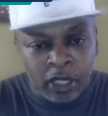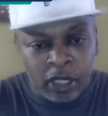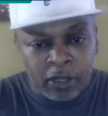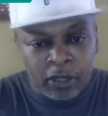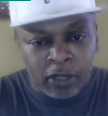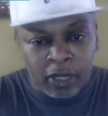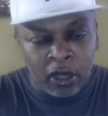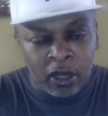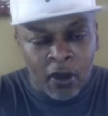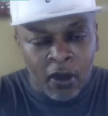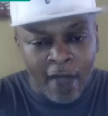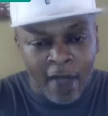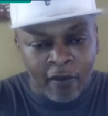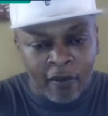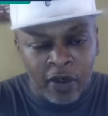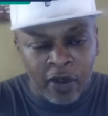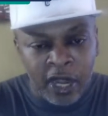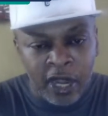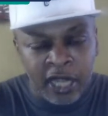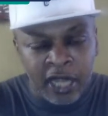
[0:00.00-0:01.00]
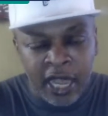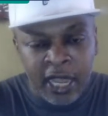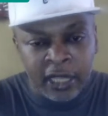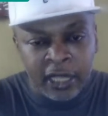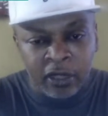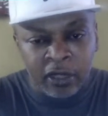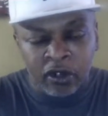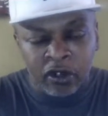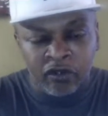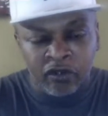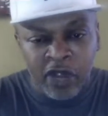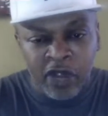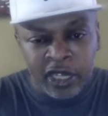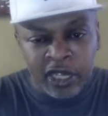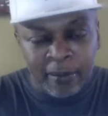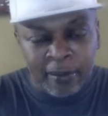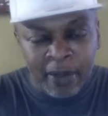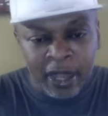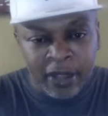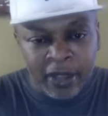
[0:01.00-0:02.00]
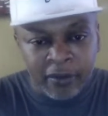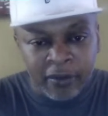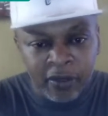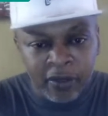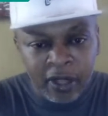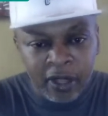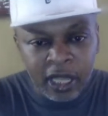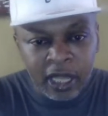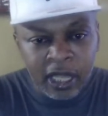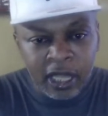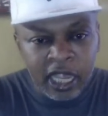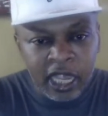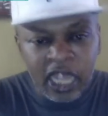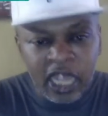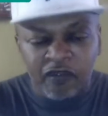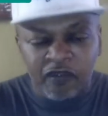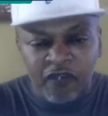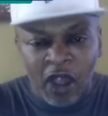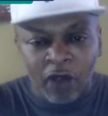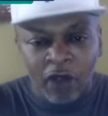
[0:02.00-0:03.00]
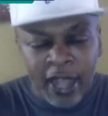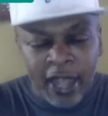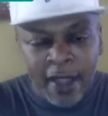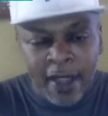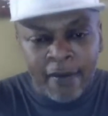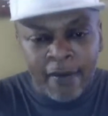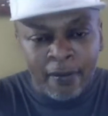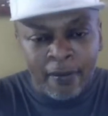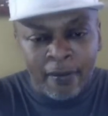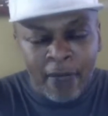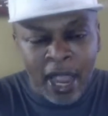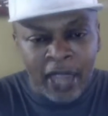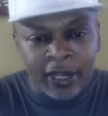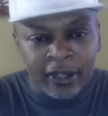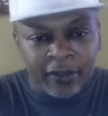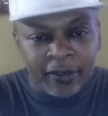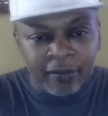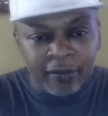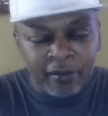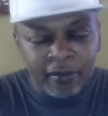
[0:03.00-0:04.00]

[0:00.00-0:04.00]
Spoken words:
Canelo Alvarez has on his resume. He fought everybody.